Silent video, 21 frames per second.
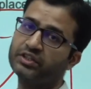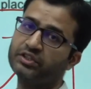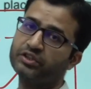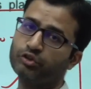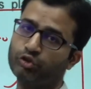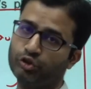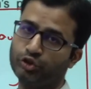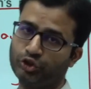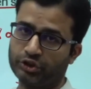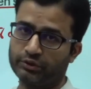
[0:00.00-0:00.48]
this
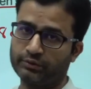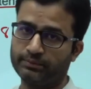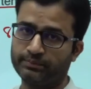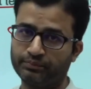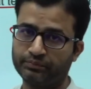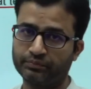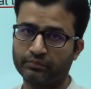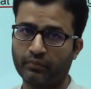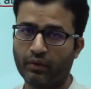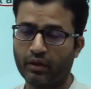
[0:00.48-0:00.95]
question.
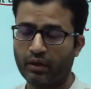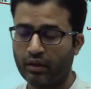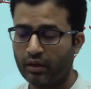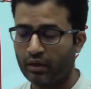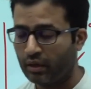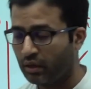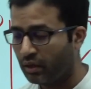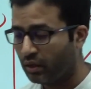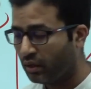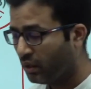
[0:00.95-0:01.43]

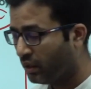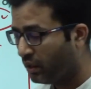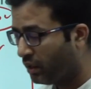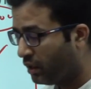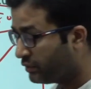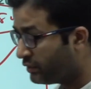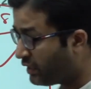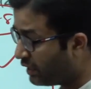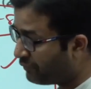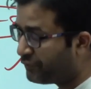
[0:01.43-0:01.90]

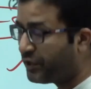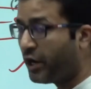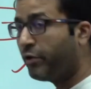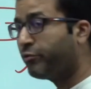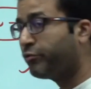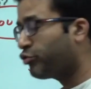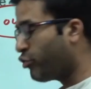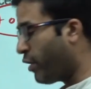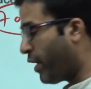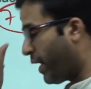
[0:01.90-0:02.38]
Then we
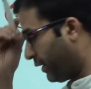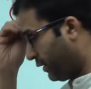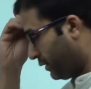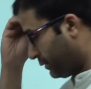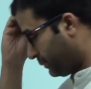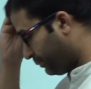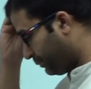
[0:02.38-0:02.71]
have to add.